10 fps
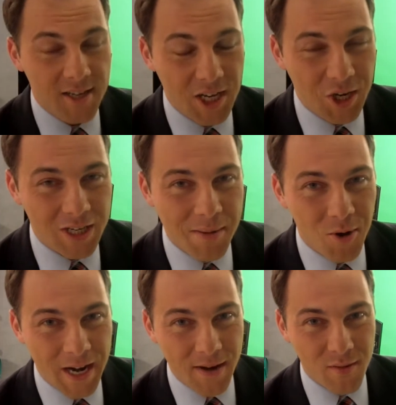Good Tuesday
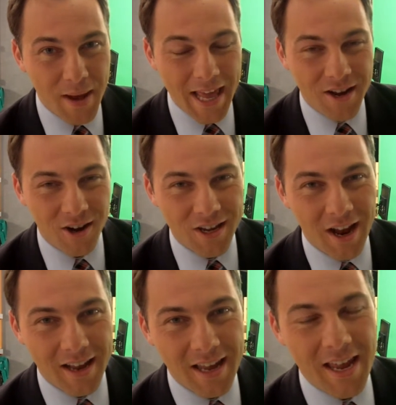morning, everybody. Kirk
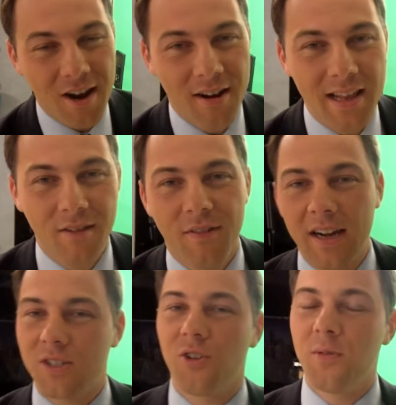Yuhnke here in the
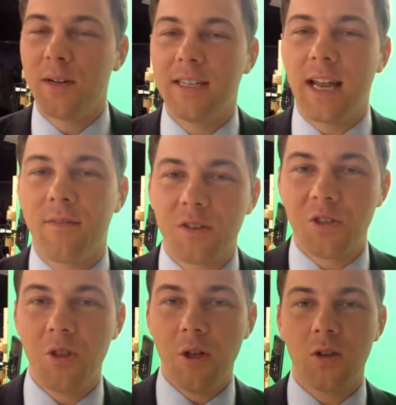Fox 31 Denver
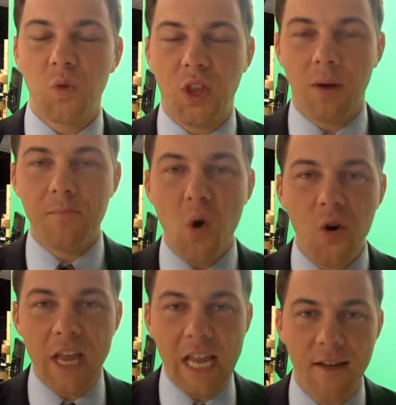studios with your
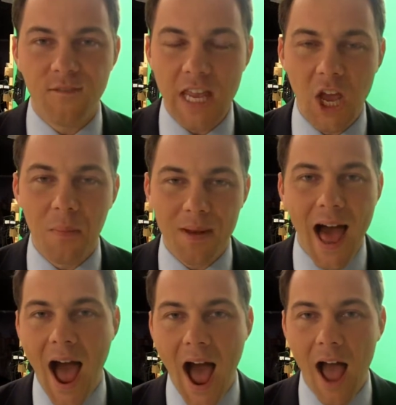morning video
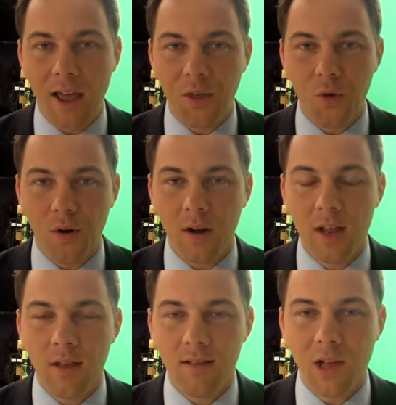blog, your
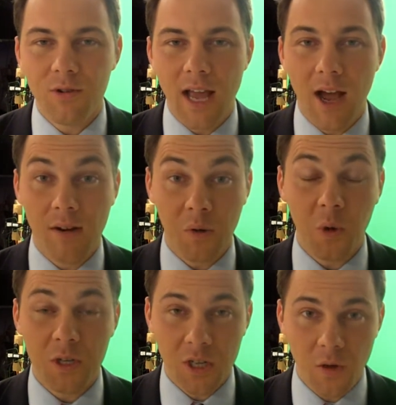lowdown on
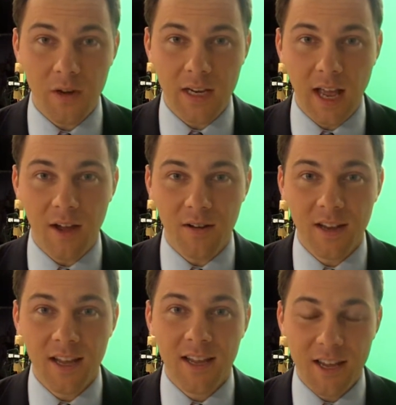what's going down
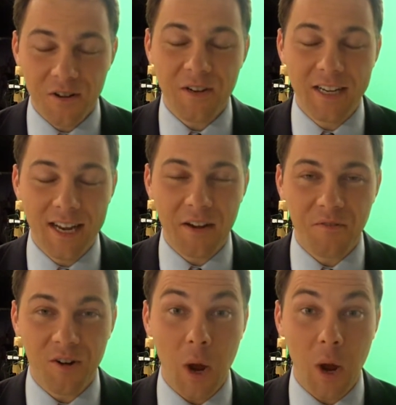here in Denver.